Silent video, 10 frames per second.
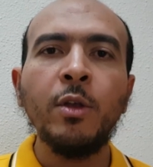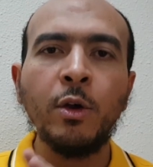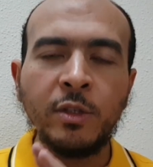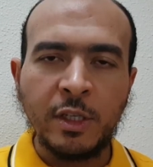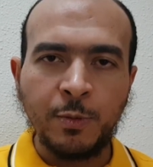
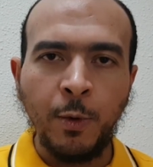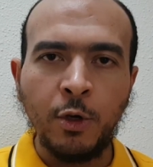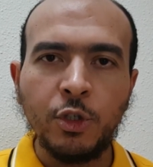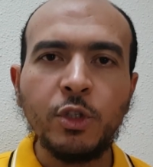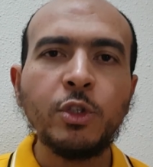the
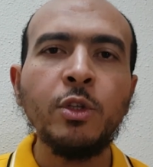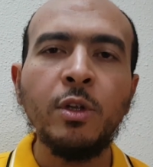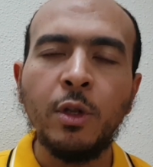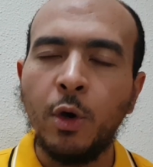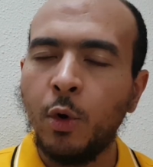sponges
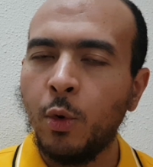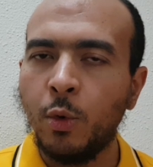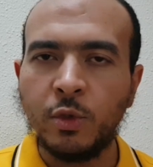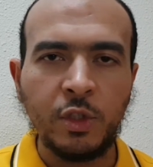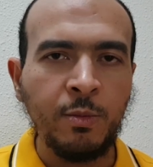no
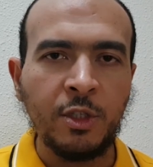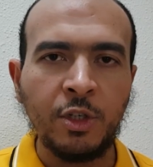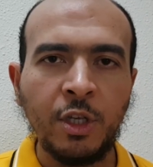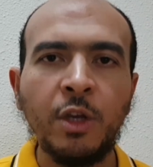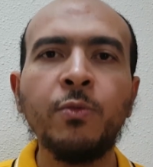
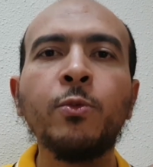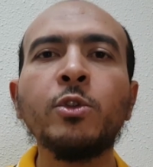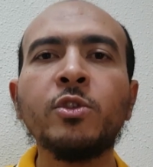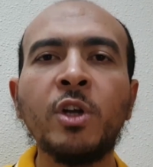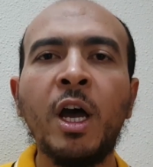symmetry. If we
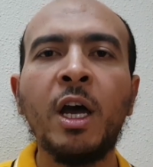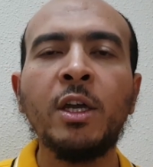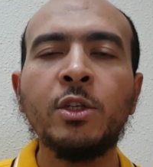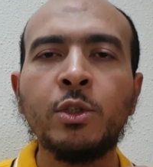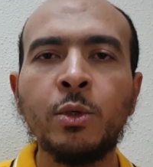
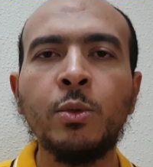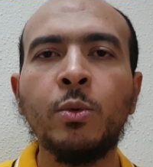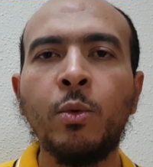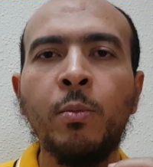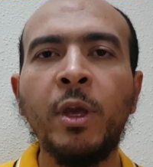try
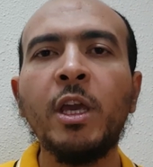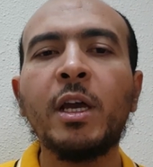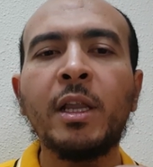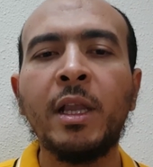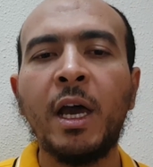to make
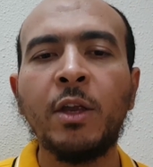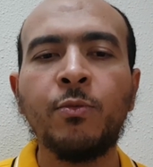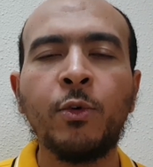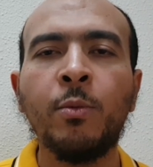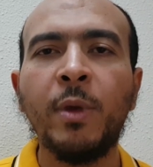line
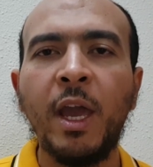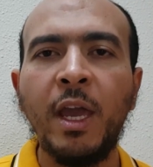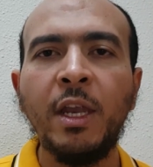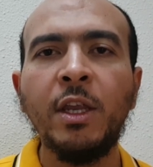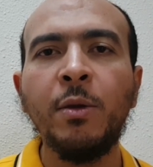from
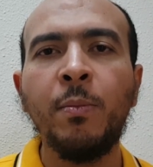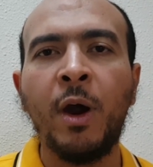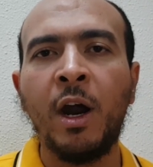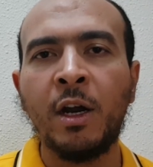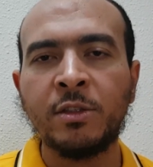any
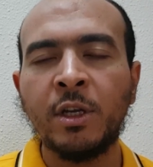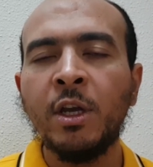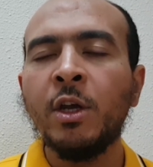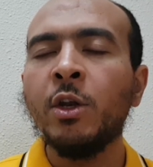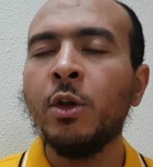part,
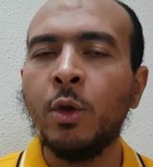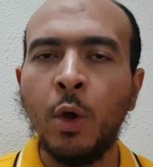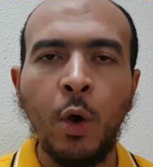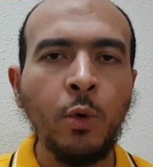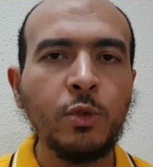
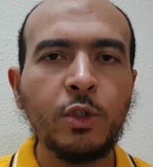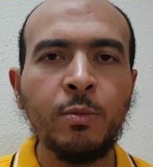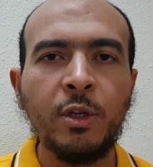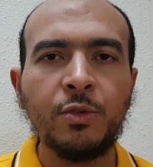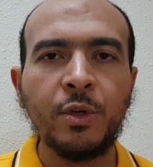no
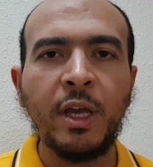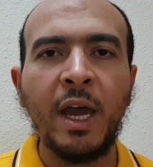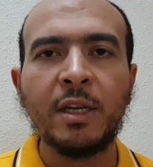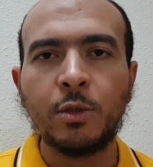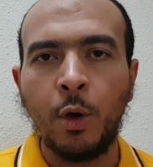symmetry
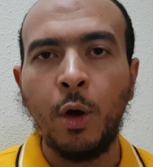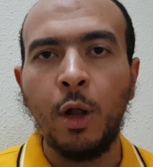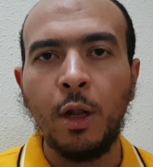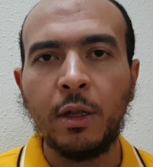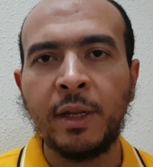at
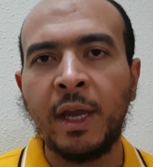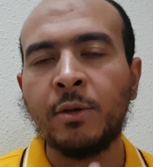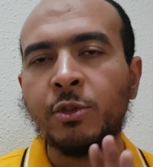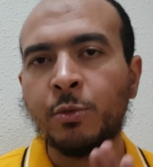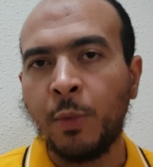all. Now,
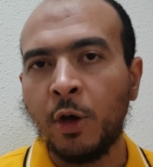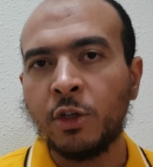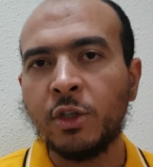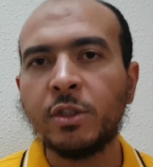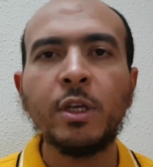
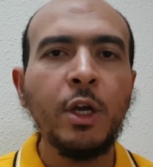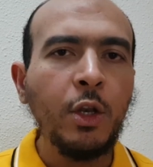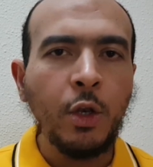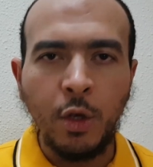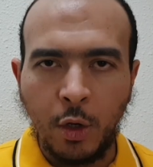sponges,
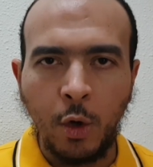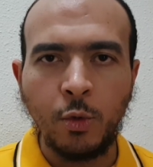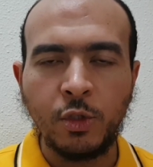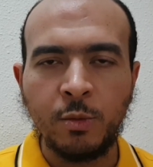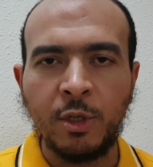no
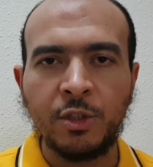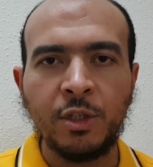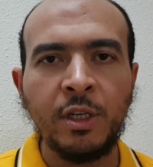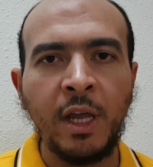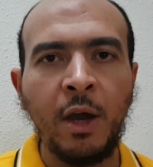symmetry.
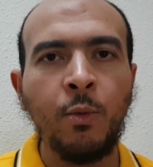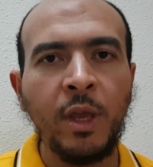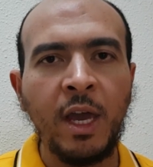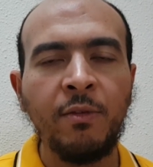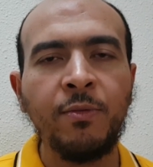Now, we
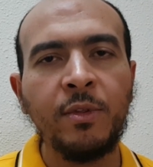have